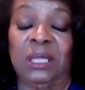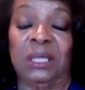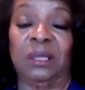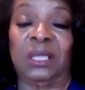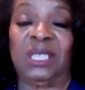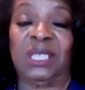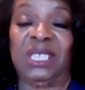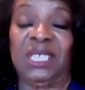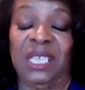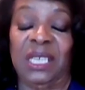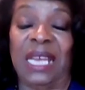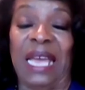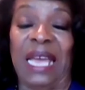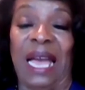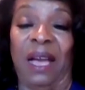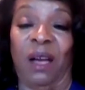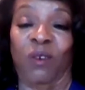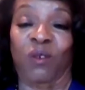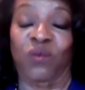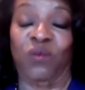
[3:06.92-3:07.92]
sent
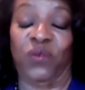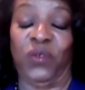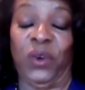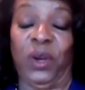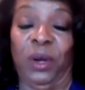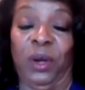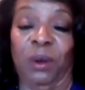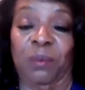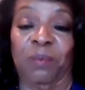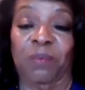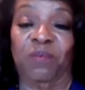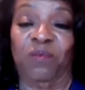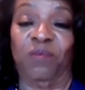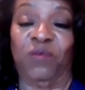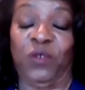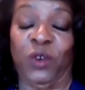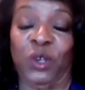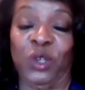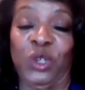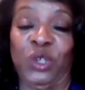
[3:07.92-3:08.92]
out from
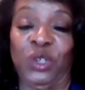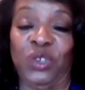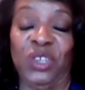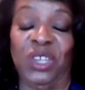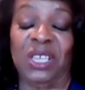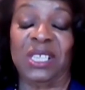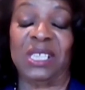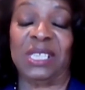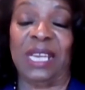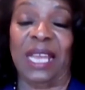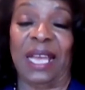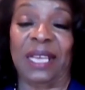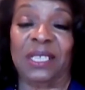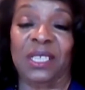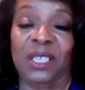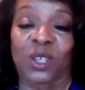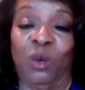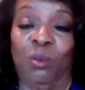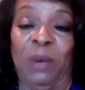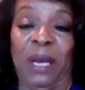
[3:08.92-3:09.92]
First Union's
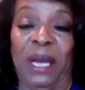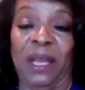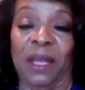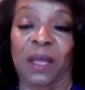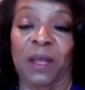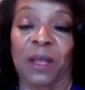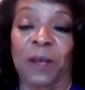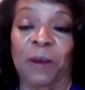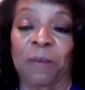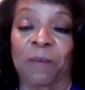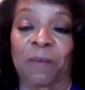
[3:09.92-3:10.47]
National Bank.